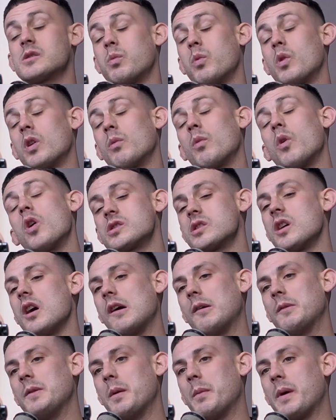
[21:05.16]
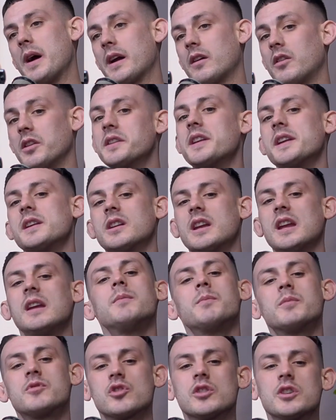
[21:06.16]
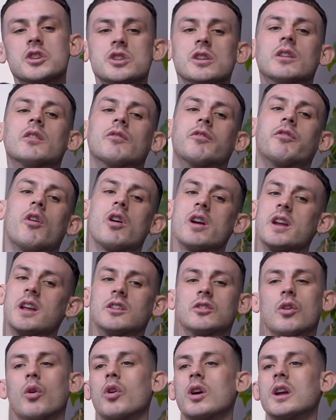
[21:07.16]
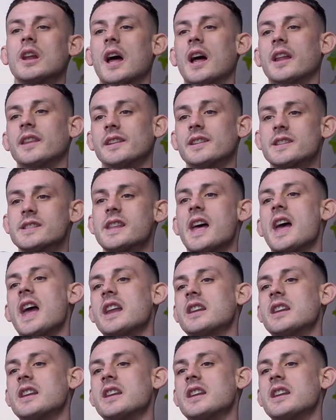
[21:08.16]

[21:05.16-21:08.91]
was holding it back. I think keep tradition fought in Thailand in the stadiums.